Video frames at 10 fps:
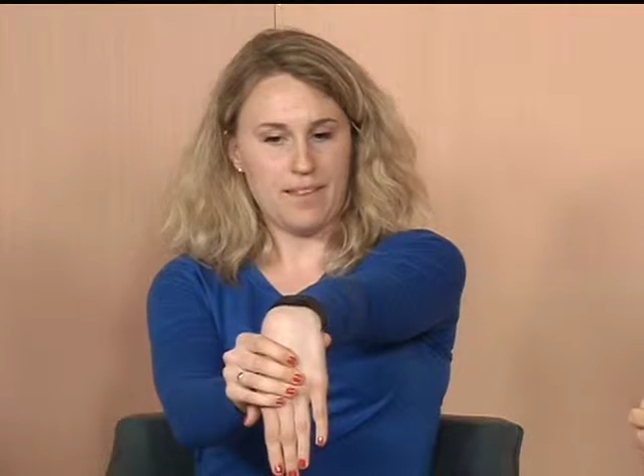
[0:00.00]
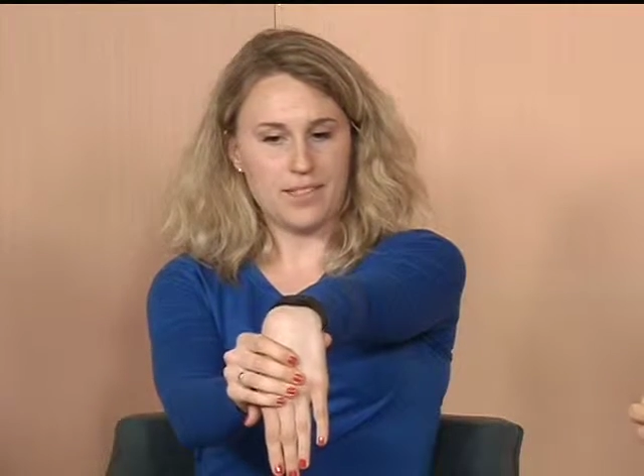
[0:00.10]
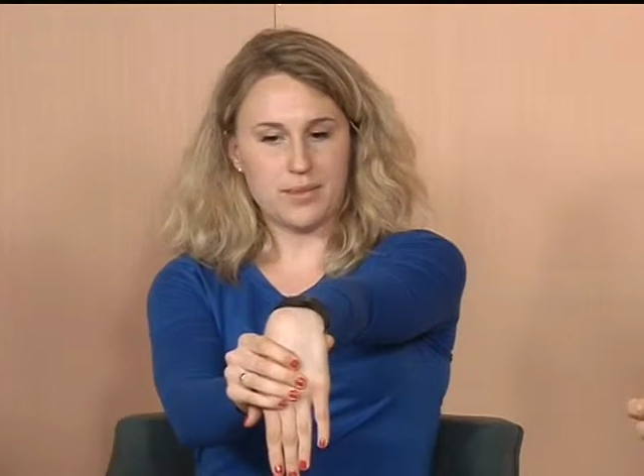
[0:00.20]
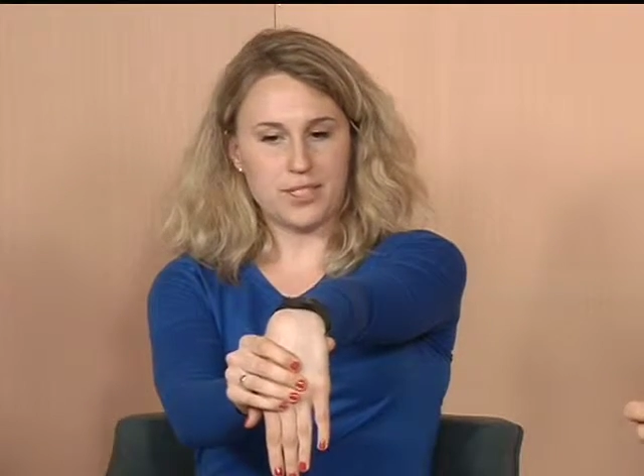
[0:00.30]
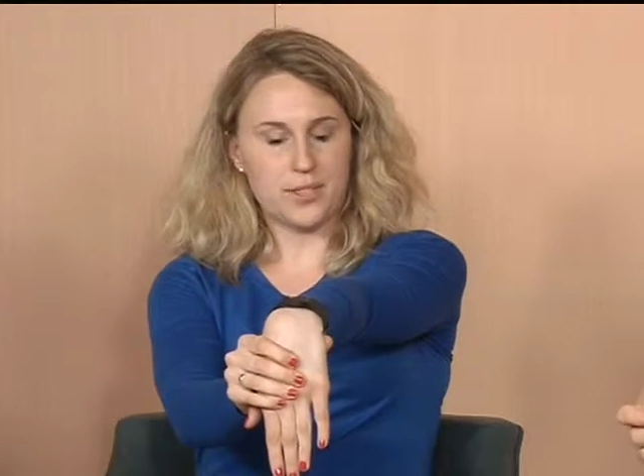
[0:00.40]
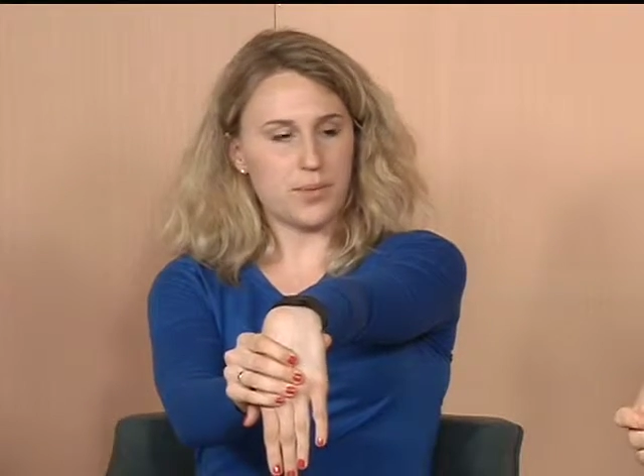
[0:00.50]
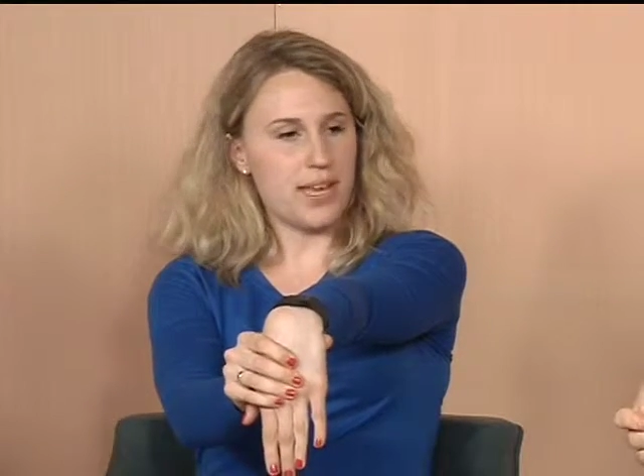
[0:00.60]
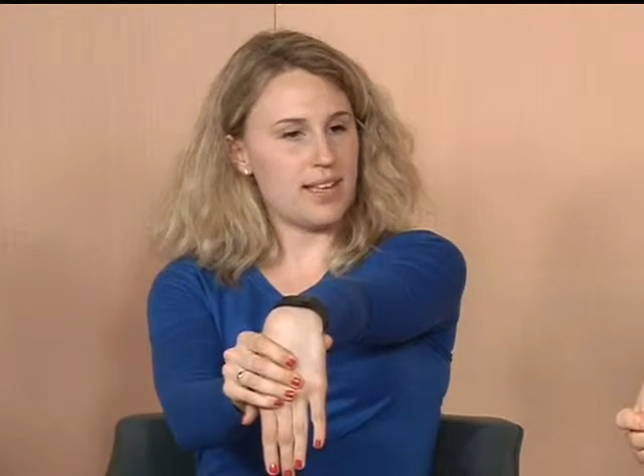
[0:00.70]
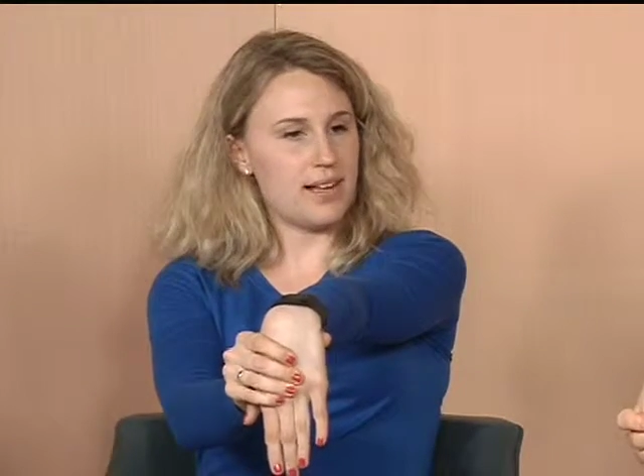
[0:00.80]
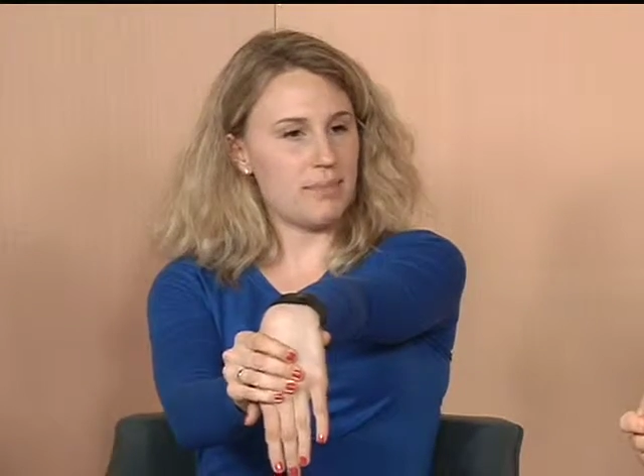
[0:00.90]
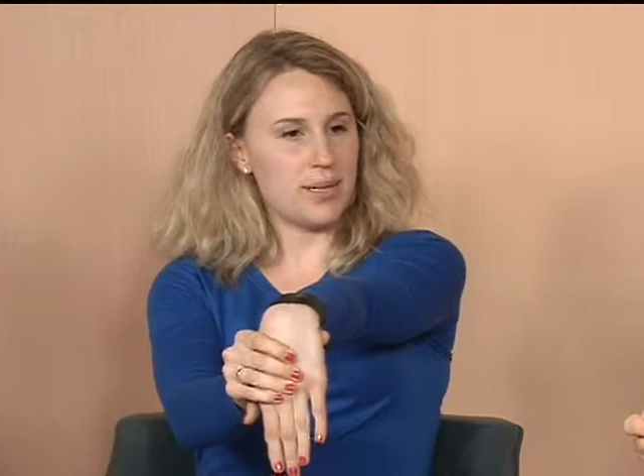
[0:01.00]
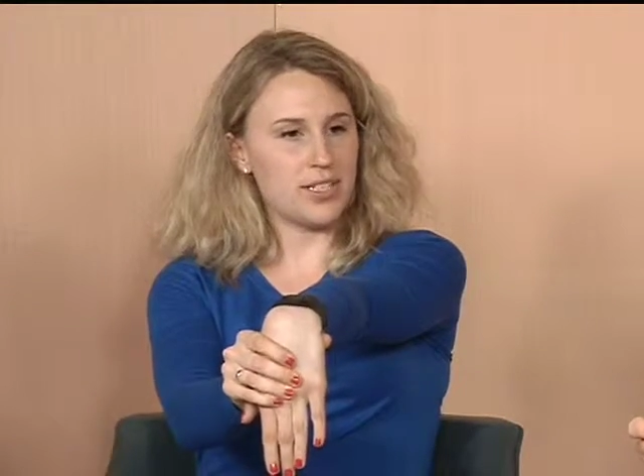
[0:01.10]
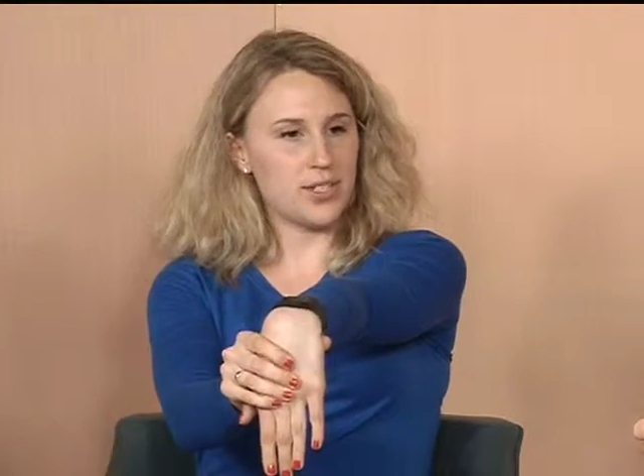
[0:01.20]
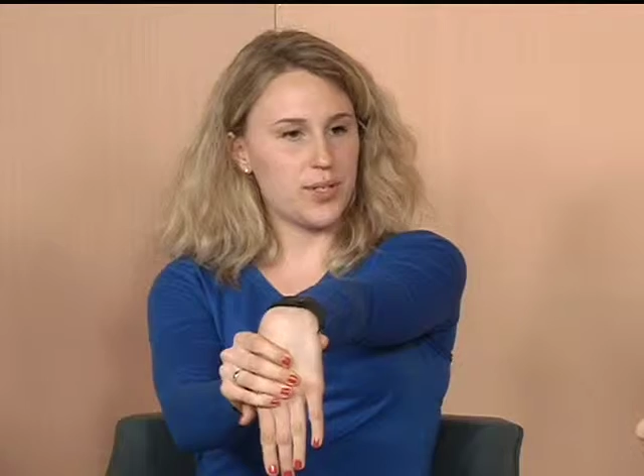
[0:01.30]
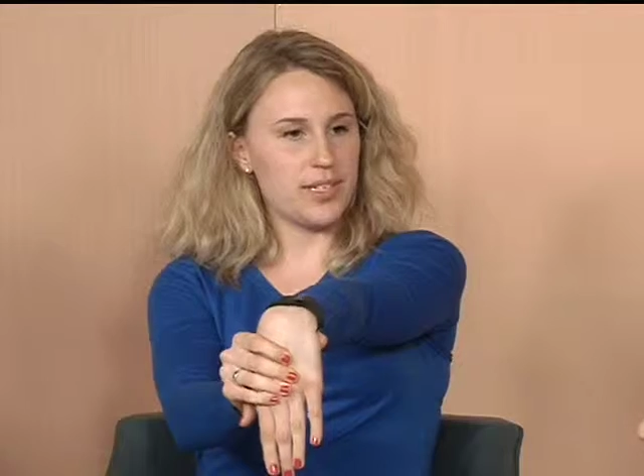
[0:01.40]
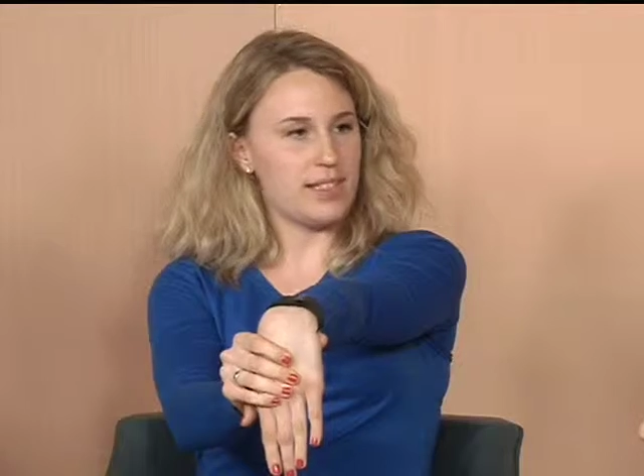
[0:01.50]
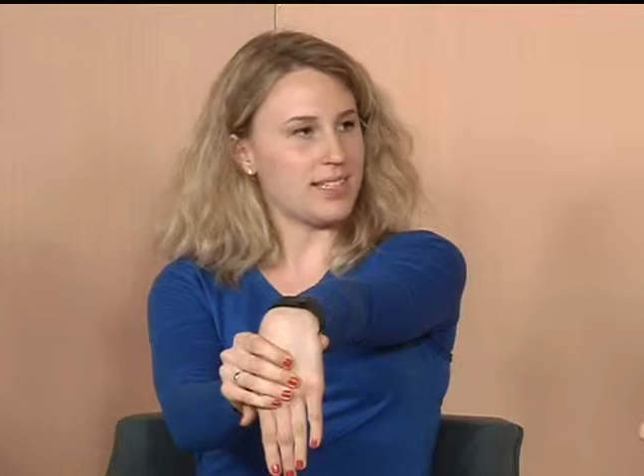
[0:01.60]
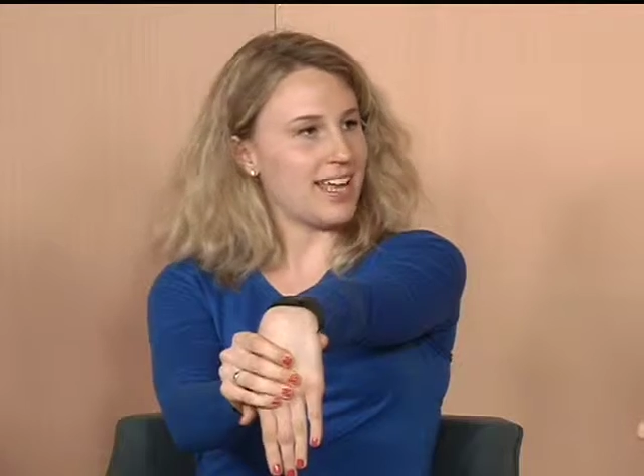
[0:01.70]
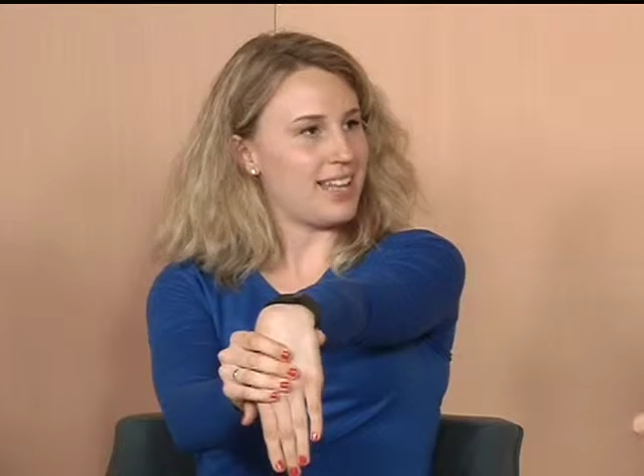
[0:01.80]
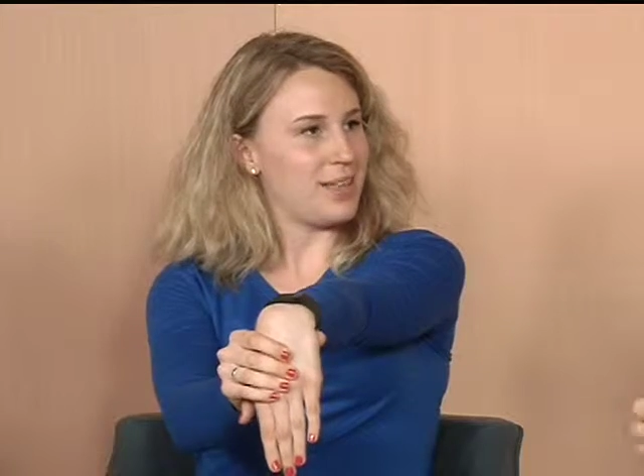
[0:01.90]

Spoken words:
So we're just waking up our joints, getting